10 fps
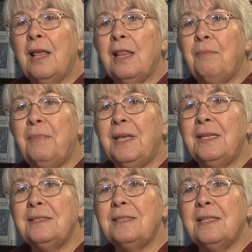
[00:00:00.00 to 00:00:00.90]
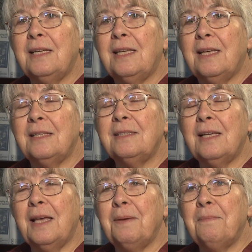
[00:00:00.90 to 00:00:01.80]
The biggest thing is
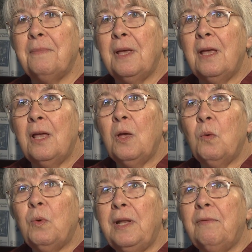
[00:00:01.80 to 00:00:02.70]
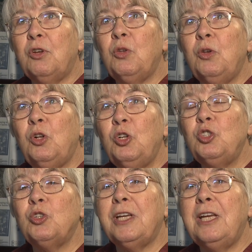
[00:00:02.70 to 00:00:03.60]
whenever you
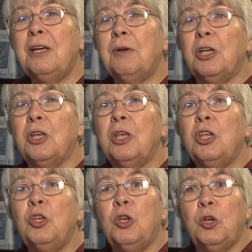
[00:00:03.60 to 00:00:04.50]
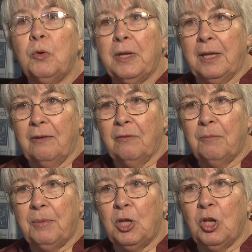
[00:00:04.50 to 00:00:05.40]
lose your hearing, you grieve
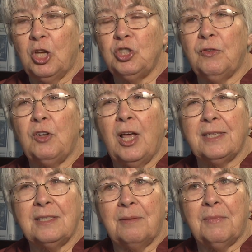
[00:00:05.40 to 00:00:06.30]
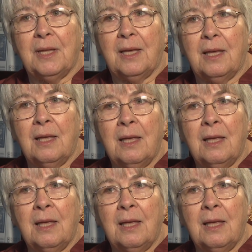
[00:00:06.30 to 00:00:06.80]
because you've lost something